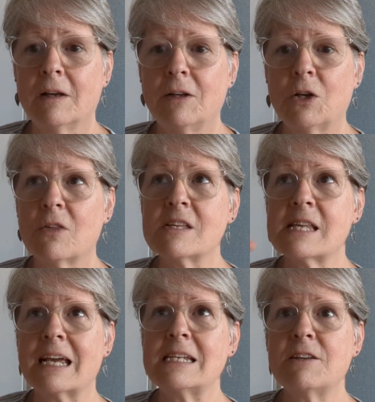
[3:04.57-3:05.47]
You know, the
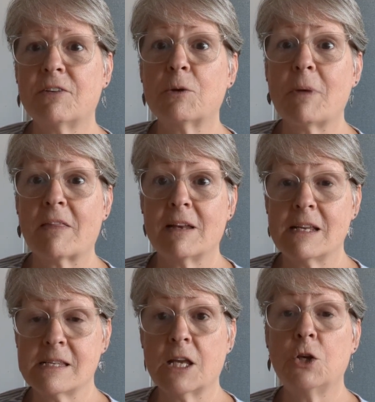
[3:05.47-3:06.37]
scientific method
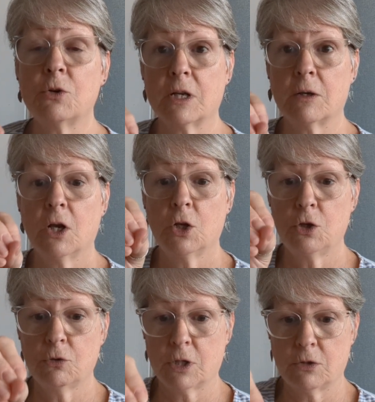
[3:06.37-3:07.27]
is that you
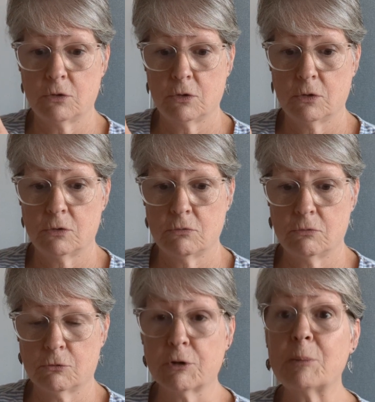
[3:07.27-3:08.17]
can
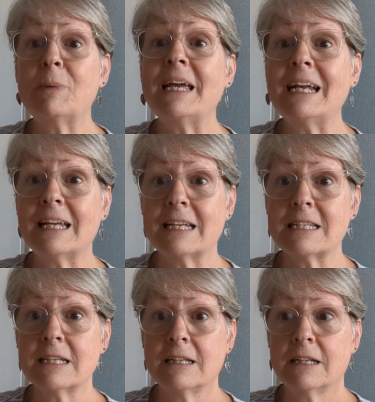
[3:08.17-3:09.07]
repeat
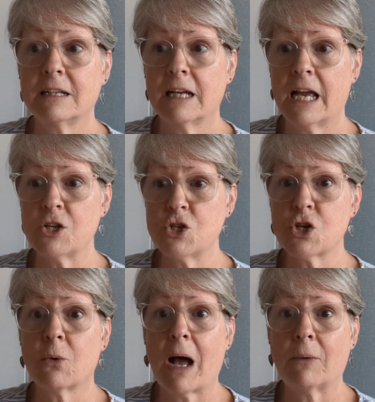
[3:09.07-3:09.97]
it and
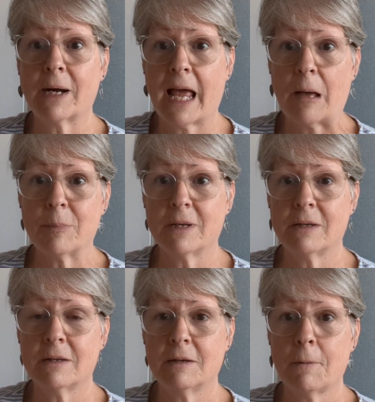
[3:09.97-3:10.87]
show how it happened.